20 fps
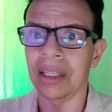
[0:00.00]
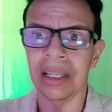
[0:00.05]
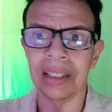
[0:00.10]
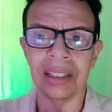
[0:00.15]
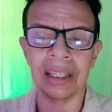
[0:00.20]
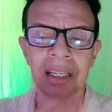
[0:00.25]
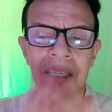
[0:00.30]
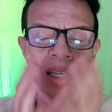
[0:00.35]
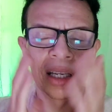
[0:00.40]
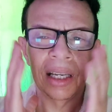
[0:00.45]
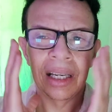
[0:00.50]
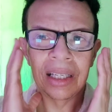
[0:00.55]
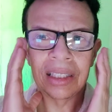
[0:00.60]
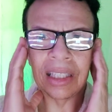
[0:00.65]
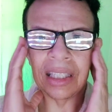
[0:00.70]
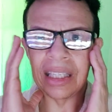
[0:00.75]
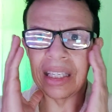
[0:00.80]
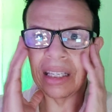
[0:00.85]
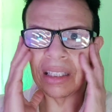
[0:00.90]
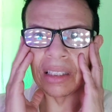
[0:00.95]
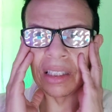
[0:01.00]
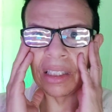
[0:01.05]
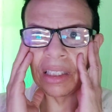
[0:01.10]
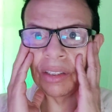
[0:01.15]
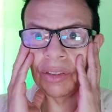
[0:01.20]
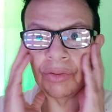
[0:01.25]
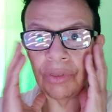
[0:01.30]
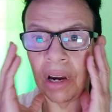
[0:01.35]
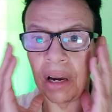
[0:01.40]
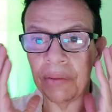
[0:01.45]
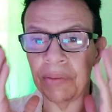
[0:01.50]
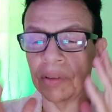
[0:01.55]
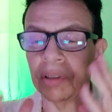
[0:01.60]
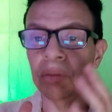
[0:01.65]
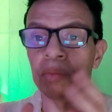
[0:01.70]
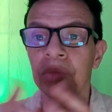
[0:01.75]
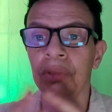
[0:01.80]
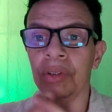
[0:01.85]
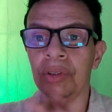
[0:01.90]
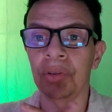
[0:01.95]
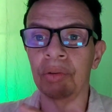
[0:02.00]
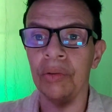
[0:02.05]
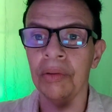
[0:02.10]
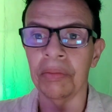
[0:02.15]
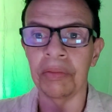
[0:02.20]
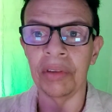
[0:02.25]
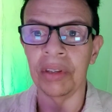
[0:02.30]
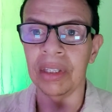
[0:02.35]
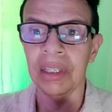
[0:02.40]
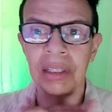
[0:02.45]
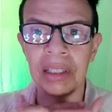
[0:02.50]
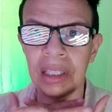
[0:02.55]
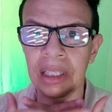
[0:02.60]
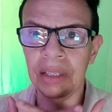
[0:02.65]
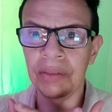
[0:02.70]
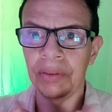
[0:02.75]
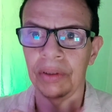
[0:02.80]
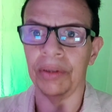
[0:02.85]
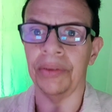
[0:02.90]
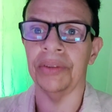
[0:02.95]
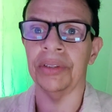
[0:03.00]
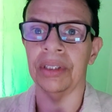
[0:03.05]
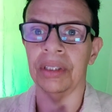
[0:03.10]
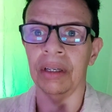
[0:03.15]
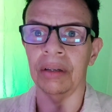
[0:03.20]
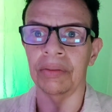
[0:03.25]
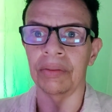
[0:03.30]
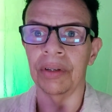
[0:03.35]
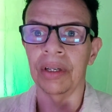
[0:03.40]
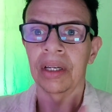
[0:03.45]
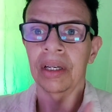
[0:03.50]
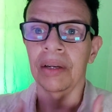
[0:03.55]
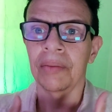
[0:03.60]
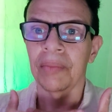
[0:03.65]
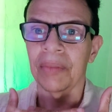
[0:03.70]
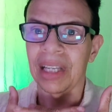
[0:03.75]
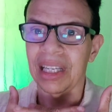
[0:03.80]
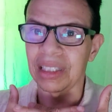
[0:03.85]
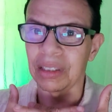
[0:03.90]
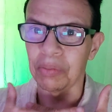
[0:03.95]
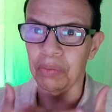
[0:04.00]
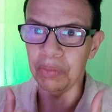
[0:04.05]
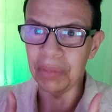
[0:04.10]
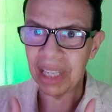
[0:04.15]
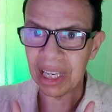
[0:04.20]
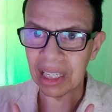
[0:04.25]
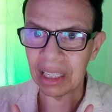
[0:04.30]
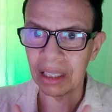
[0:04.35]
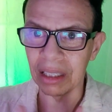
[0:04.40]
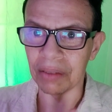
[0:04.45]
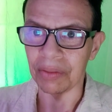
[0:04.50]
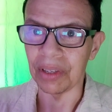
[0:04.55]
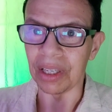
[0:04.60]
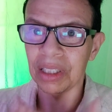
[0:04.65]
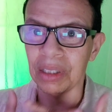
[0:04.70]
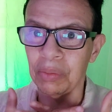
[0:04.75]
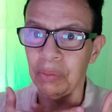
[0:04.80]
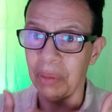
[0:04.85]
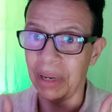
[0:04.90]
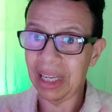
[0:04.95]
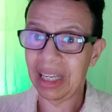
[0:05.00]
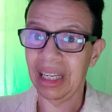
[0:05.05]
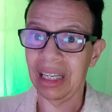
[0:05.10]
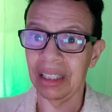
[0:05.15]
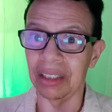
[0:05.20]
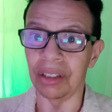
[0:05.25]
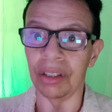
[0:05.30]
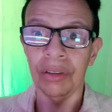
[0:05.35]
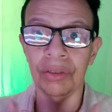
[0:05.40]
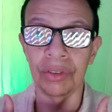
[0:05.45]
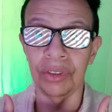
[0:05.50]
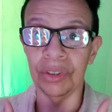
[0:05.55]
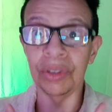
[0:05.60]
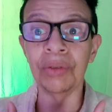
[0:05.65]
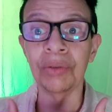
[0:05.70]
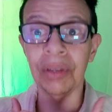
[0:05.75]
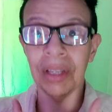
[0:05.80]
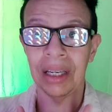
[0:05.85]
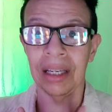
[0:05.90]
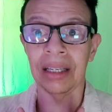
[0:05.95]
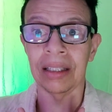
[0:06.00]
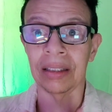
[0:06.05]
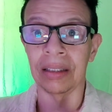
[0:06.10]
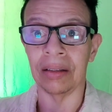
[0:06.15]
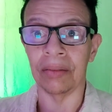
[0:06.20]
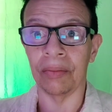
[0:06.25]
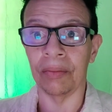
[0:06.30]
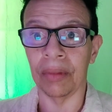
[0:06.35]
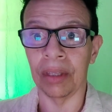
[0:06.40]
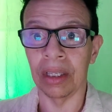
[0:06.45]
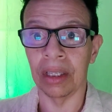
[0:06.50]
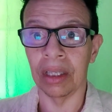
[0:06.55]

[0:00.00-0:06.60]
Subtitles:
That something else is driving them to do the evil stuff. That's negative. That's bad. You don't do that.